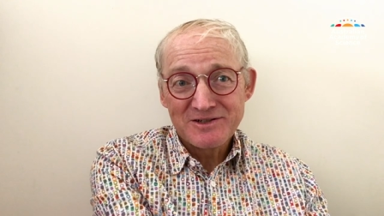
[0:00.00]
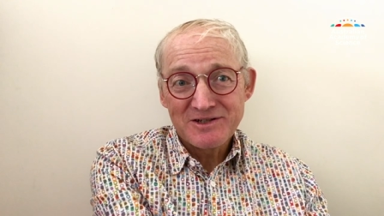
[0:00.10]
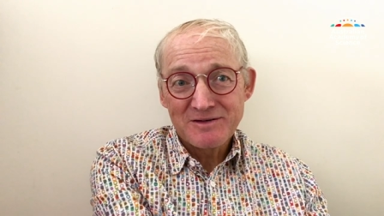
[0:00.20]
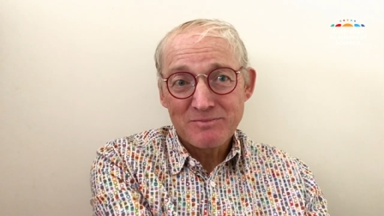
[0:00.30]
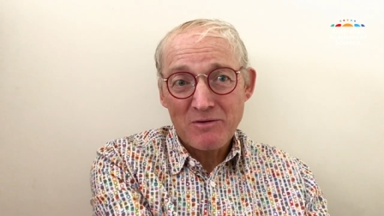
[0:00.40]

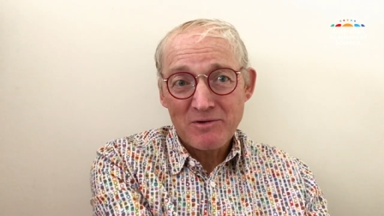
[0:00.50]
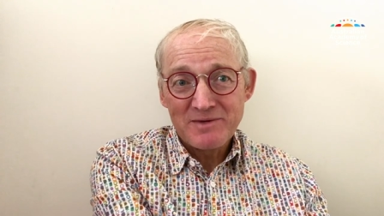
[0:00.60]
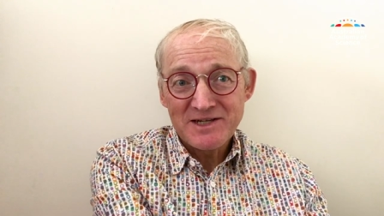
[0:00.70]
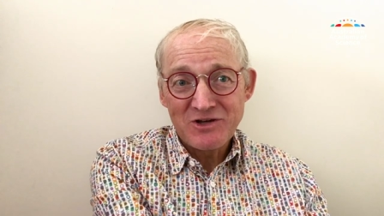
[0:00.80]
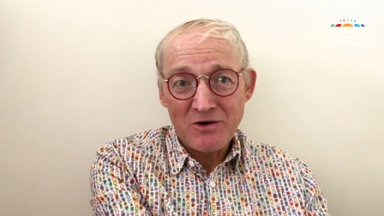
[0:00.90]
to the problem
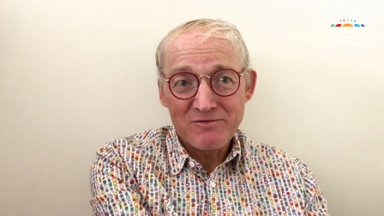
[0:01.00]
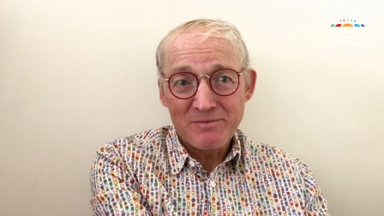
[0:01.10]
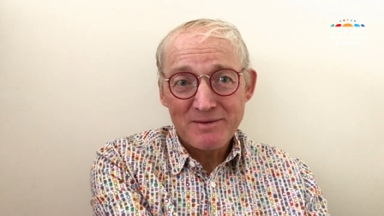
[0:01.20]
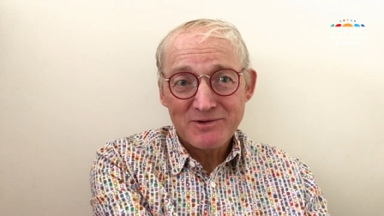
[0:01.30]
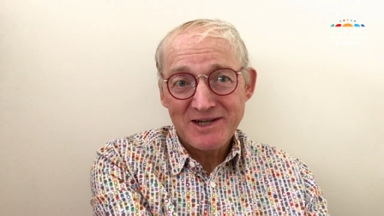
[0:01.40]
is not for
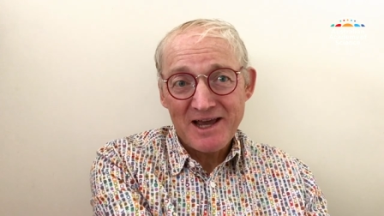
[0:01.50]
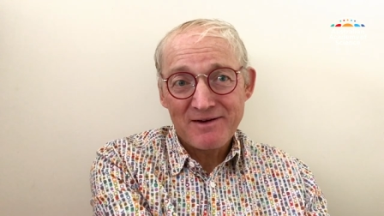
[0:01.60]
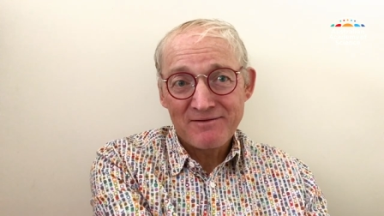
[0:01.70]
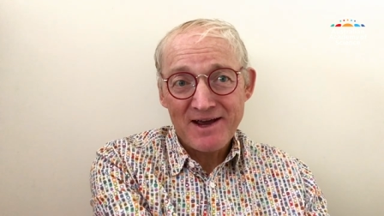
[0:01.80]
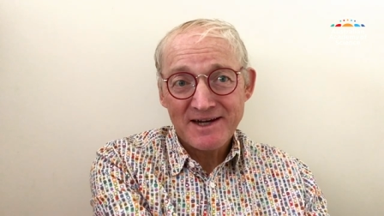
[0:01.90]
people to get
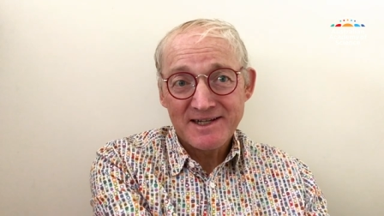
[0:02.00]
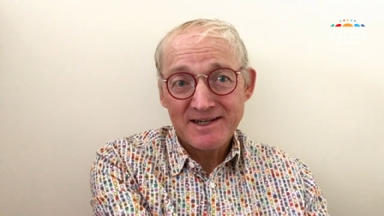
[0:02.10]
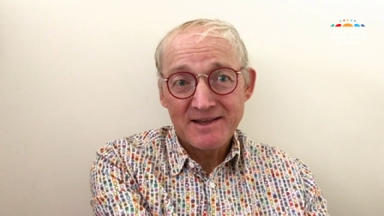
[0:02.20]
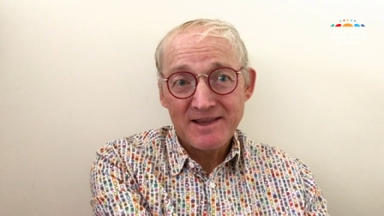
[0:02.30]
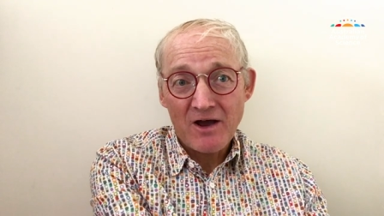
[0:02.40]

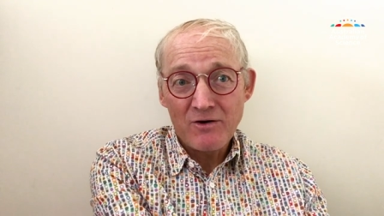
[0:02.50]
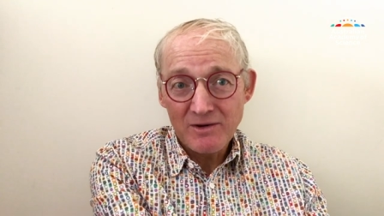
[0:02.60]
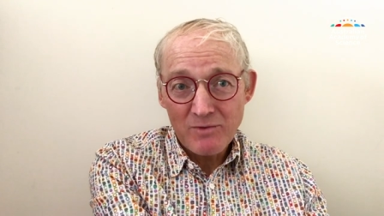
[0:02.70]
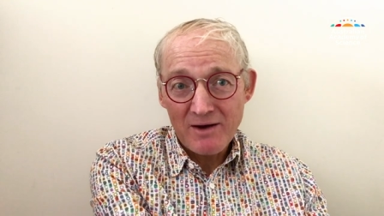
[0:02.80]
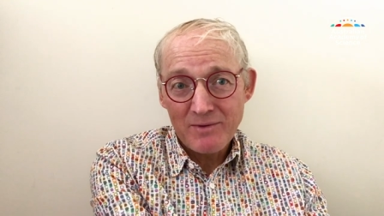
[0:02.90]
infected, and the
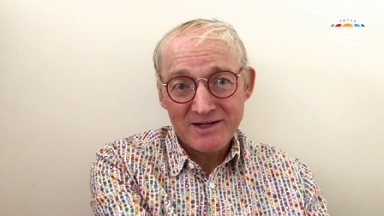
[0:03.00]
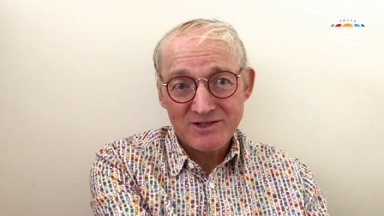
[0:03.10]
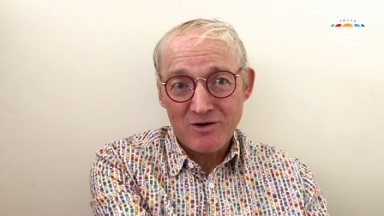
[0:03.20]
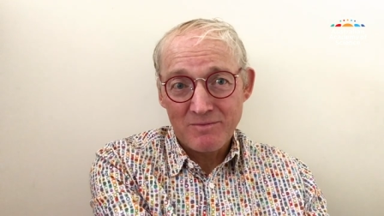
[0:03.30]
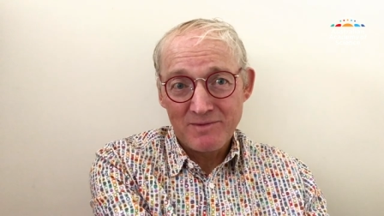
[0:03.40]
only way we can
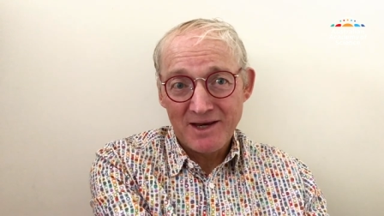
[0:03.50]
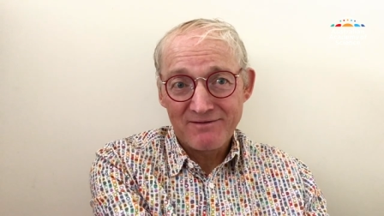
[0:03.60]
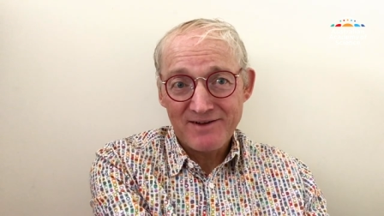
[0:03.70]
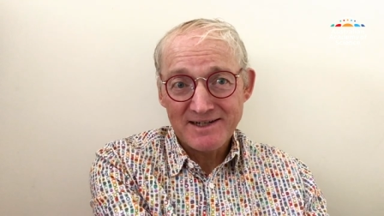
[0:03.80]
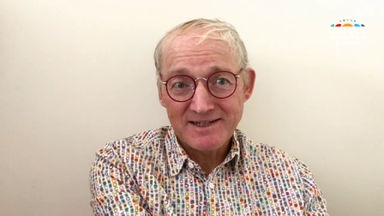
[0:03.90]
stop them being
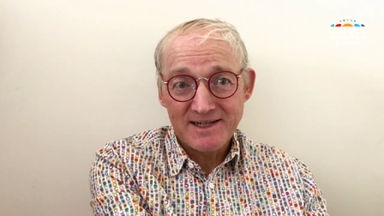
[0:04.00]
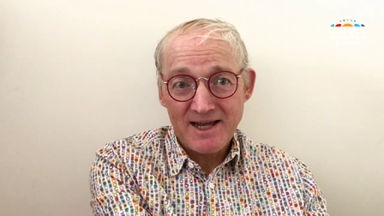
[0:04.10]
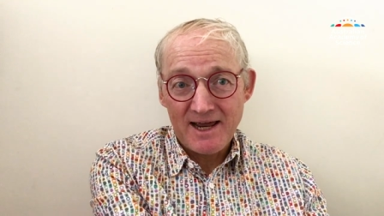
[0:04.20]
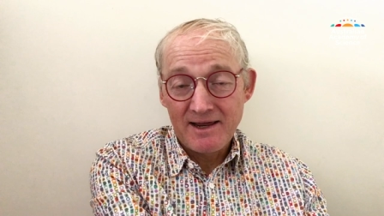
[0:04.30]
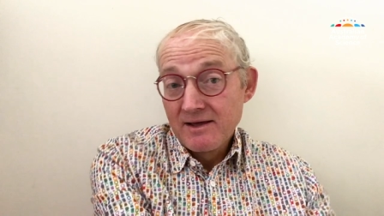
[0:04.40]
infected
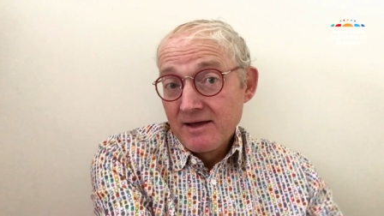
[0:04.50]
today,